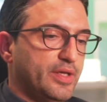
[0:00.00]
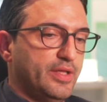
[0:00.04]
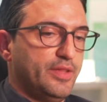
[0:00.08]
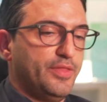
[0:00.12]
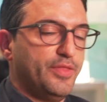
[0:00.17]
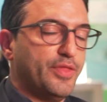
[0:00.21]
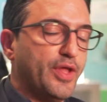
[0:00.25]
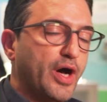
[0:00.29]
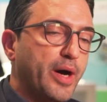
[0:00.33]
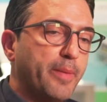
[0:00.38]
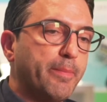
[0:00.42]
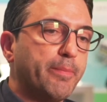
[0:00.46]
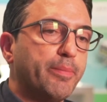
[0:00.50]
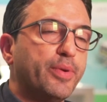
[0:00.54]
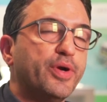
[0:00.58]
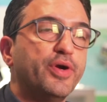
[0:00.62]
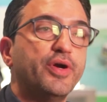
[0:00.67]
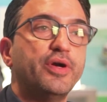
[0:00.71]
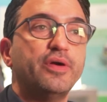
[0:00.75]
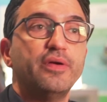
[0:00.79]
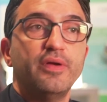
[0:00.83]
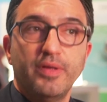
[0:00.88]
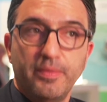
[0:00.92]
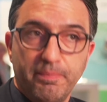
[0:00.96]

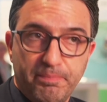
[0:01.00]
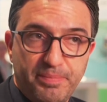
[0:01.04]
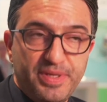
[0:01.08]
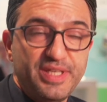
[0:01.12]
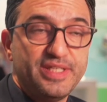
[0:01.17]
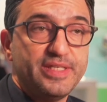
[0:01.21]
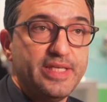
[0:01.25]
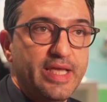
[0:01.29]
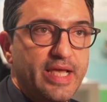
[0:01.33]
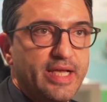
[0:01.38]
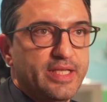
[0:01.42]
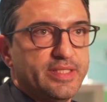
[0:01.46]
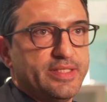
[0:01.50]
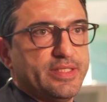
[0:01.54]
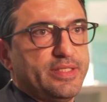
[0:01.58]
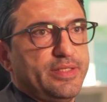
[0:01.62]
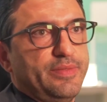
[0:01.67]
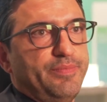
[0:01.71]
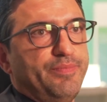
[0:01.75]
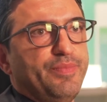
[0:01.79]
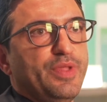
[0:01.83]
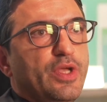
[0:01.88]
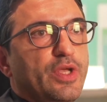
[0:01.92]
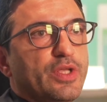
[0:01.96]
number PTS.
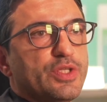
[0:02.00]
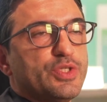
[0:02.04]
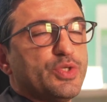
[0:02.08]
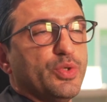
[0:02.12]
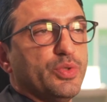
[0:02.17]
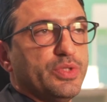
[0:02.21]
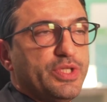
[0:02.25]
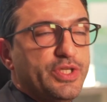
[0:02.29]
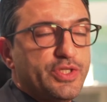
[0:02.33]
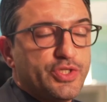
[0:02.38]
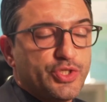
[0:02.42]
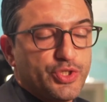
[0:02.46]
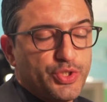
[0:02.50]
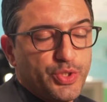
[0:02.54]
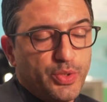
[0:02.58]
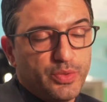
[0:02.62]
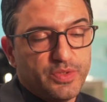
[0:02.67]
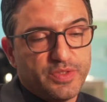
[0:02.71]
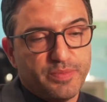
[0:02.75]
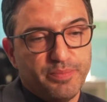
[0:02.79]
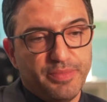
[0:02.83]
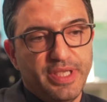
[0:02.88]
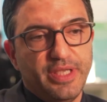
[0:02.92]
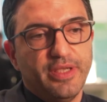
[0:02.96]
So this
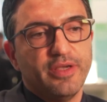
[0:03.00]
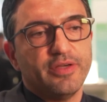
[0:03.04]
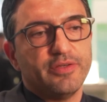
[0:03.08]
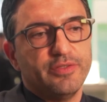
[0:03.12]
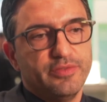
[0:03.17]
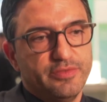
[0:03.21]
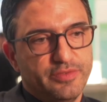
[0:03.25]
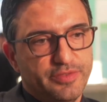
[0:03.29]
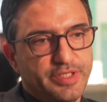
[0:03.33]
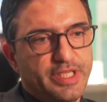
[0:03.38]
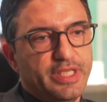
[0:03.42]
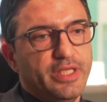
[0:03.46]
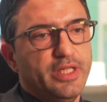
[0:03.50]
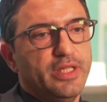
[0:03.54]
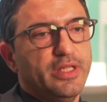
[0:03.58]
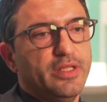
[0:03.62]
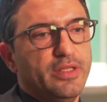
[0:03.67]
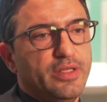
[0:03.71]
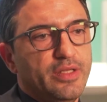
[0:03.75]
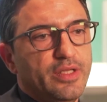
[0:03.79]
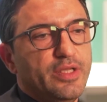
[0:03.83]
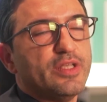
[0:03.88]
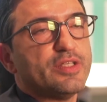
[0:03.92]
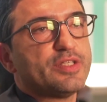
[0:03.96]
shows me a real
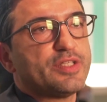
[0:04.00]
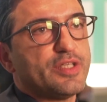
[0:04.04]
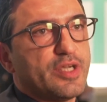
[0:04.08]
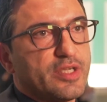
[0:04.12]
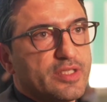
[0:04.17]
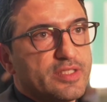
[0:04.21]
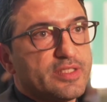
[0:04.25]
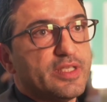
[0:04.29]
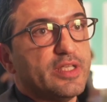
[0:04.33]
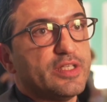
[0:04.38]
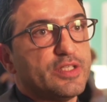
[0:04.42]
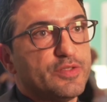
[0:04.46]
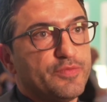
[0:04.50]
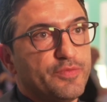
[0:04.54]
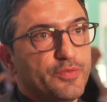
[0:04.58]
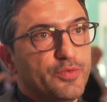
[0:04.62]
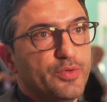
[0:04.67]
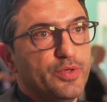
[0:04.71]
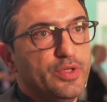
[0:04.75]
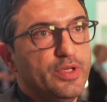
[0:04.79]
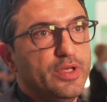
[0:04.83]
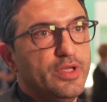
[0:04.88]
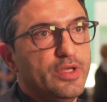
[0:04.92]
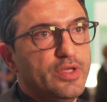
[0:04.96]

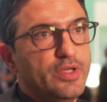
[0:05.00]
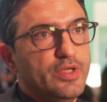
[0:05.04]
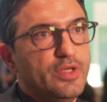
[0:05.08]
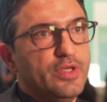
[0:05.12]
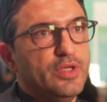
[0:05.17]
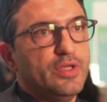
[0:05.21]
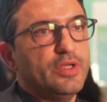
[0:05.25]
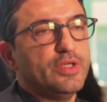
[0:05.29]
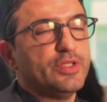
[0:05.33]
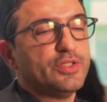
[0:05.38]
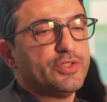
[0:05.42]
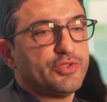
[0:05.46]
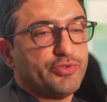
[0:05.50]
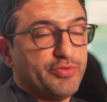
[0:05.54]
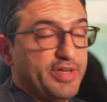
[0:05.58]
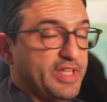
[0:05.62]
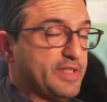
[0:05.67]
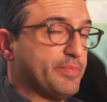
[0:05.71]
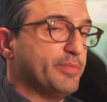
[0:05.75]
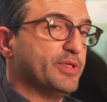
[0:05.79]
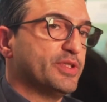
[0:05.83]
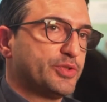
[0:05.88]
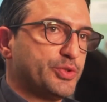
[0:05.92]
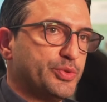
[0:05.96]
successful
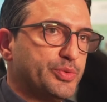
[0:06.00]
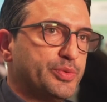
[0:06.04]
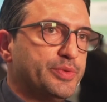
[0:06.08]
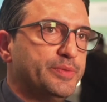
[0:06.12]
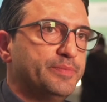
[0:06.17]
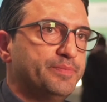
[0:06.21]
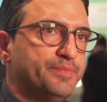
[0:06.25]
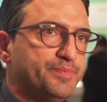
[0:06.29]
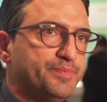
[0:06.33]
treatment tool.